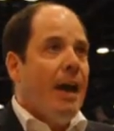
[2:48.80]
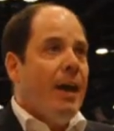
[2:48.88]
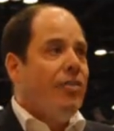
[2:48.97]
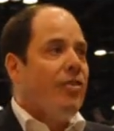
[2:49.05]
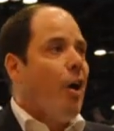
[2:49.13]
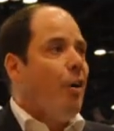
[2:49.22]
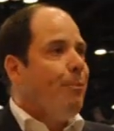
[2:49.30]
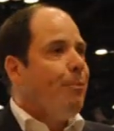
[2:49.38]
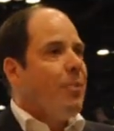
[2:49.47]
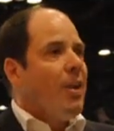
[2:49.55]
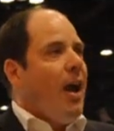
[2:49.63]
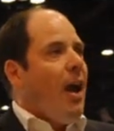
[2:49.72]
So,
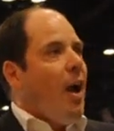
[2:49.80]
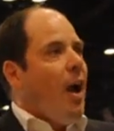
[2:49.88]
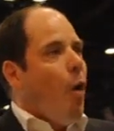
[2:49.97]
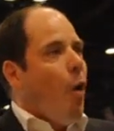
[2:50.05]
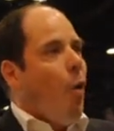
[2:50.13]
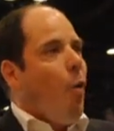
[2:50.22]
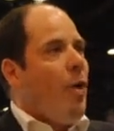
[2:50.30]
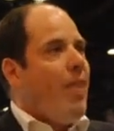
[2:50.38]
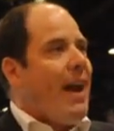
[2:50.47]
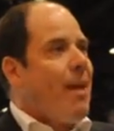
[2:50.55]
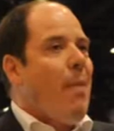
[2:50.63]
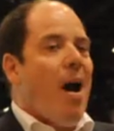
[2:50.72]
with
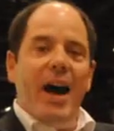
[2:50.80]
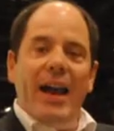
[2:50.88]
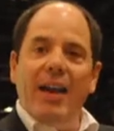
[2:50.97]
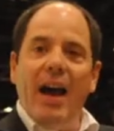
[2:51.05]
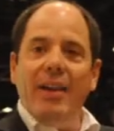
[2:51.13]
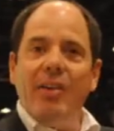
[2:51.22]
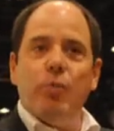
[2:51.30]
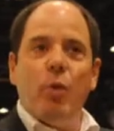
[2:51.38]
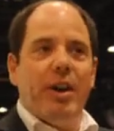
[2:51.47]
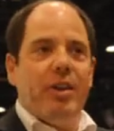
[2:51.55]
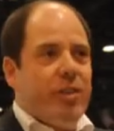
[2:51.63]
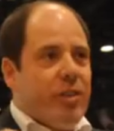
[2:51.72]
that in mind, I just
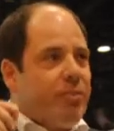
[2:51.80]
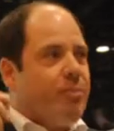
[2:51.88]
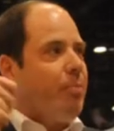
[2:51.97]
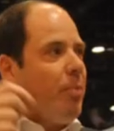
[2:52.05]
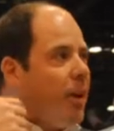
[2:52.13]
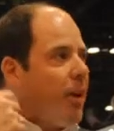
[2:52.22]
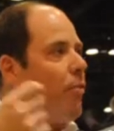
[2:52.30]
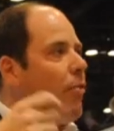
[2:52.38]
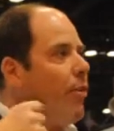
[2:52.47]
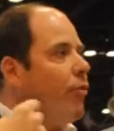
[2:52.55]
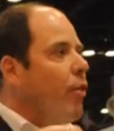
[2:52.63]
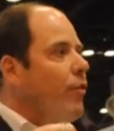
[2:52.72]
wanted to just kind of
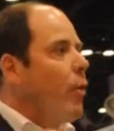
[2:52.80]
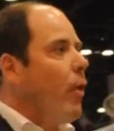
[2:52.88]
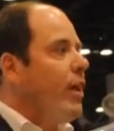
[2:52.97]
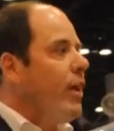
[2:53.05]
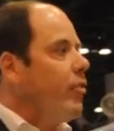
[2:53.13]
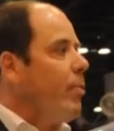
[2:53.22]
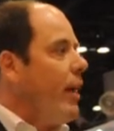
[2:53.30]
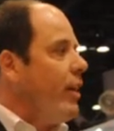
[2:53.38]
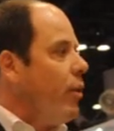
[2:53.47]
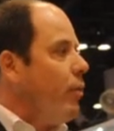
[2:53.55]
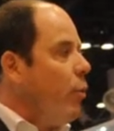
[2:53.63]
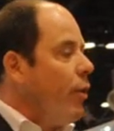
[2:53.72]
run through a few ideas
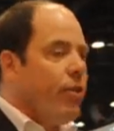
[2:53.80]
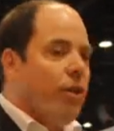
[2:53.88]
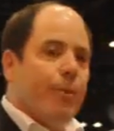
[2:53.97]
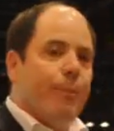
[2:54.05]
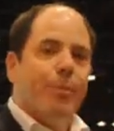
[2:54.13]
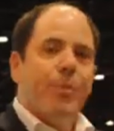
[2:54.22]
with you.